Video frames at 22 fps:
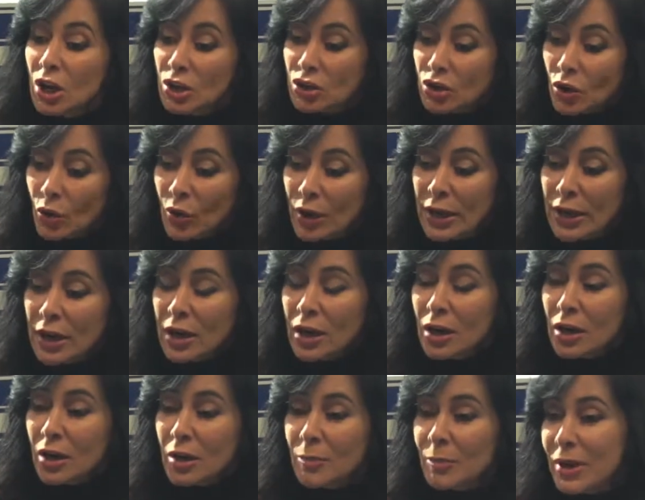So
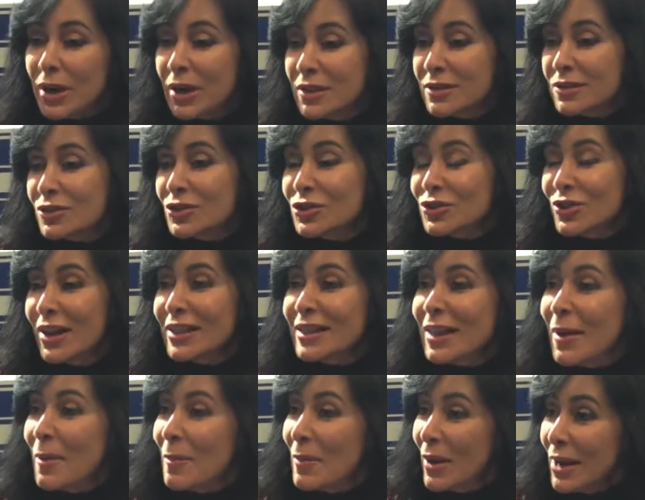here, because there's not
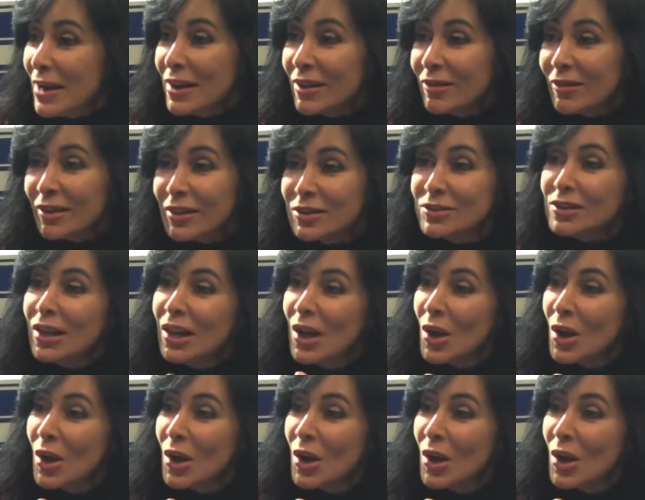that many of us,